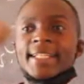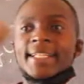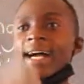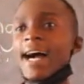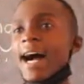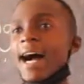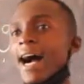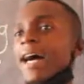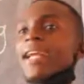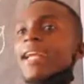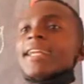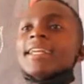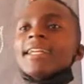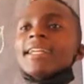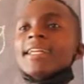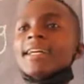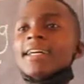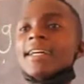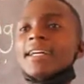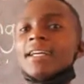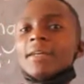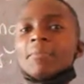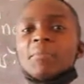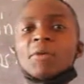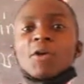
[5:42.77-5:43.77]

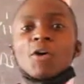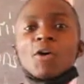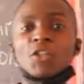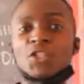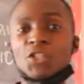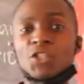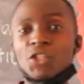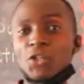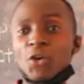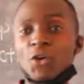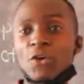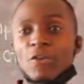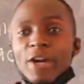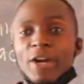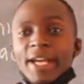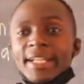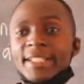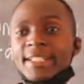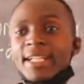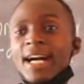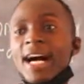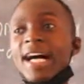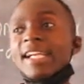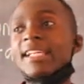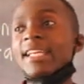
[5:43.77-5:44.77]
hand, because your
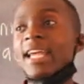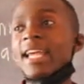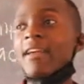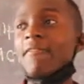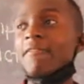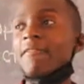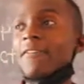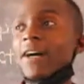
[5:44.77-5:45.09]
right hand,